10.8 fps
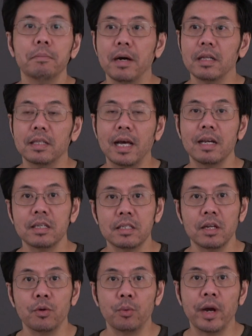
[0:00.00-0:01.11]
but that
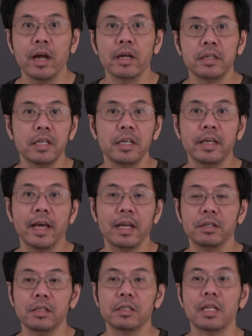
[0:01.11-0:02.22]
is a rarity
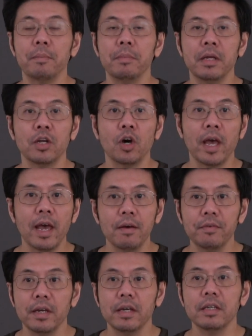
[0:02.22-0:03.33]
and some may not
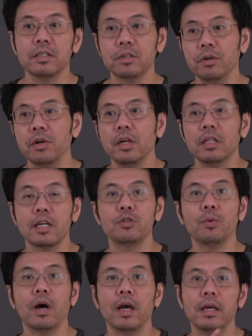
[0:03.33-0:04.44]
have it so
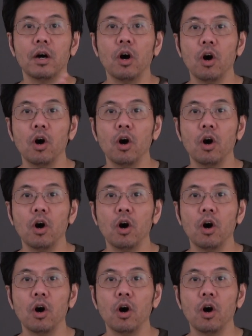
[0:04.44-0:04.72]
that's why